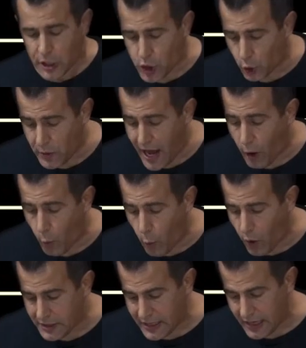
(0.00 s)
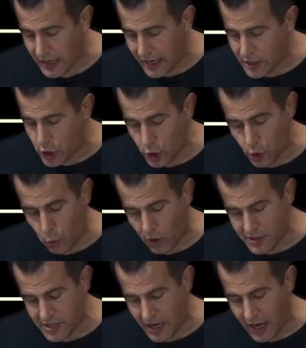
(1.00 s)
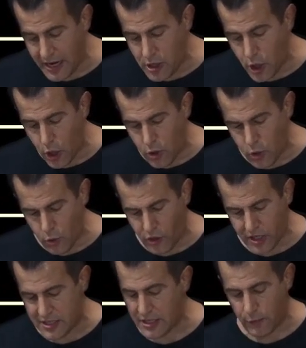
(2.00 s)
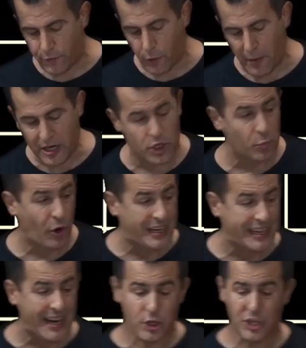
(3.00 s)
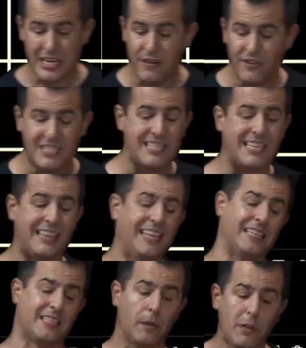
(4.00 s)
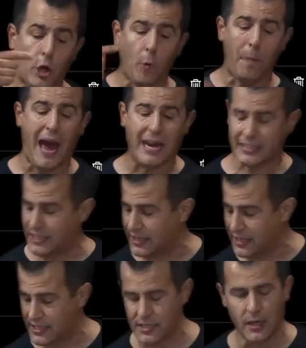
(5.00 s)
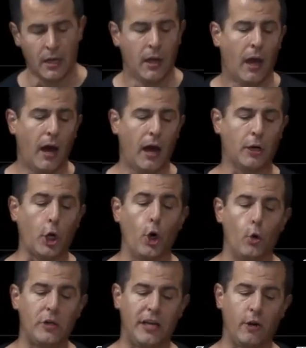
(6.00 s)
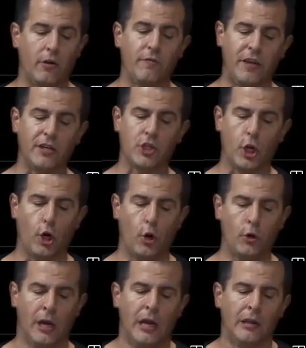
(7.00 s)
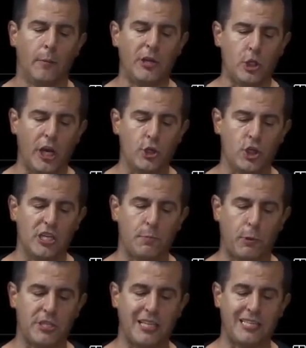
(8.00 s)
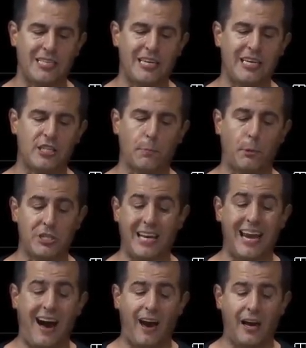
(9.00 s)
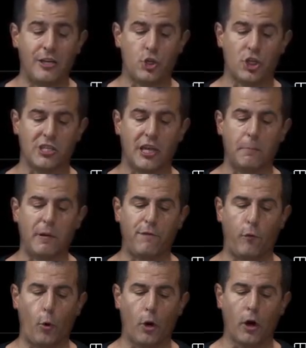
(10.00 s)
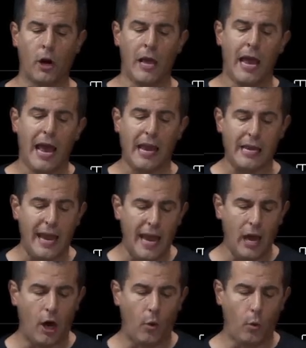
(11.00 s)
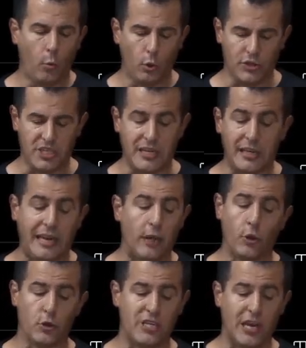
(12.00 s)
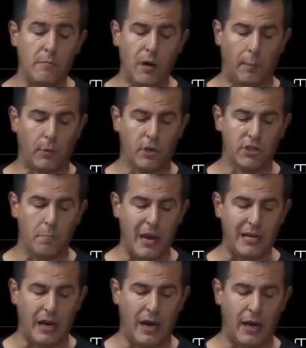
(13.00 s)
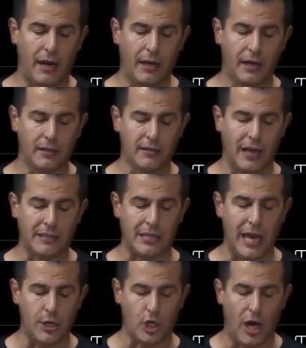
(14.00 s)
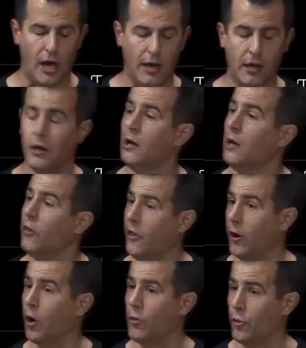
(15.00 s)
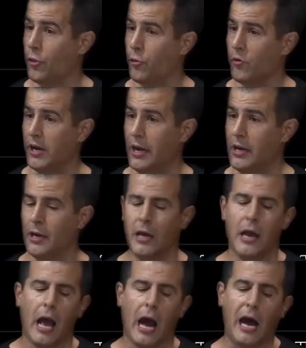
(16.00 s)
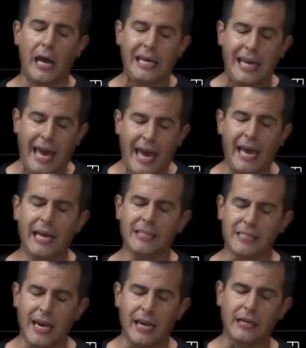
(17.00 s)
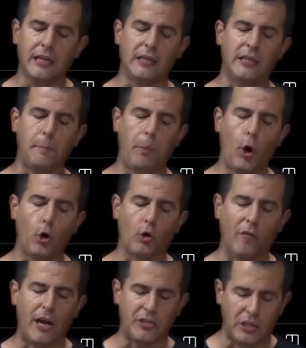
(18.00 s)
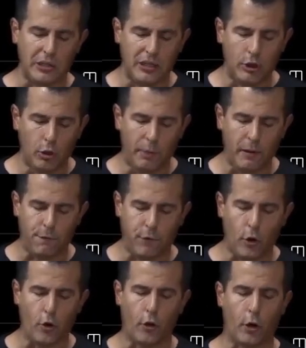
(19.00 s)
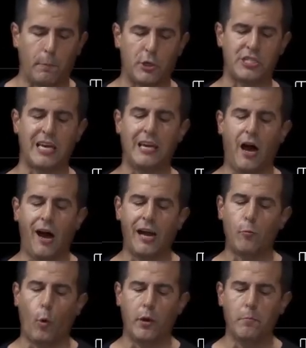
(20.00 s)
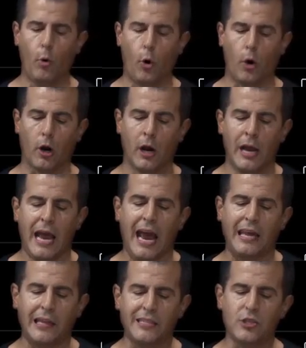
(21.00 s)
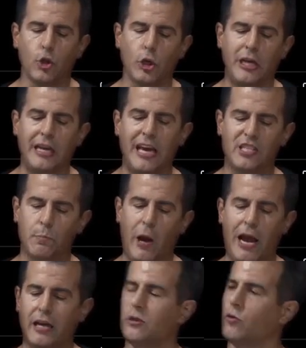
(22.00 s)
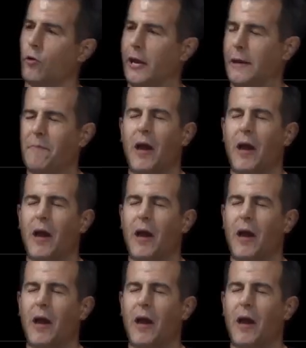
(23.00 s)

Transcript: So now what can I do once I know this information? Well, I can actually even see this. Let me go back to this uh, code here in VS Code. Let me change these percent %c's to percent %i's just like before. And now we'll see, again, those same numbers, make hi, dot slash hi. There are the three. I can technically poke around a little bit further, percent %i, one more, and let's look at s bracket 3.